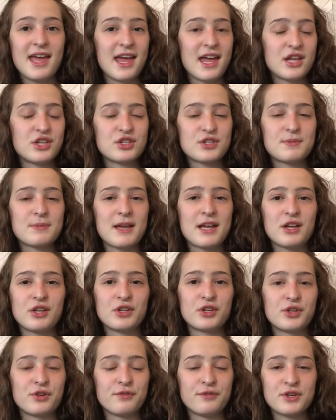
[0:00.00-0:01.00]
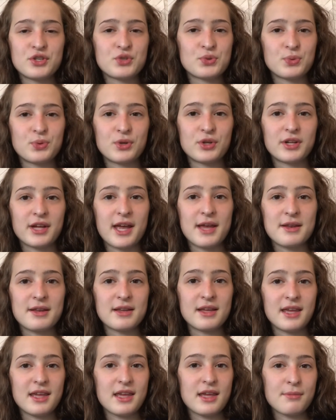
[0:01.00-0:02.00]
and just make a little visual
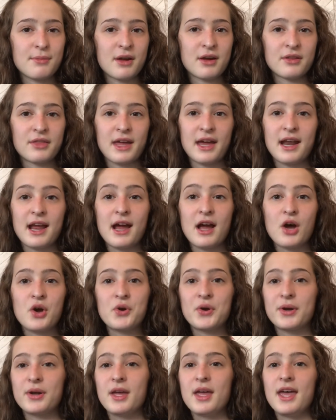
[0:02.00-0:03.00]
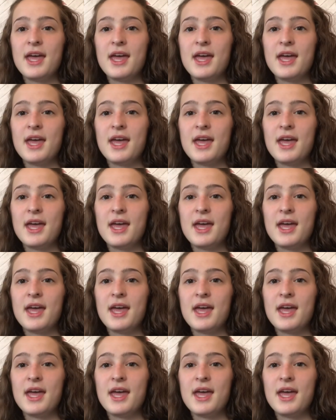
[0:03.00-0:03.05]
and email that out.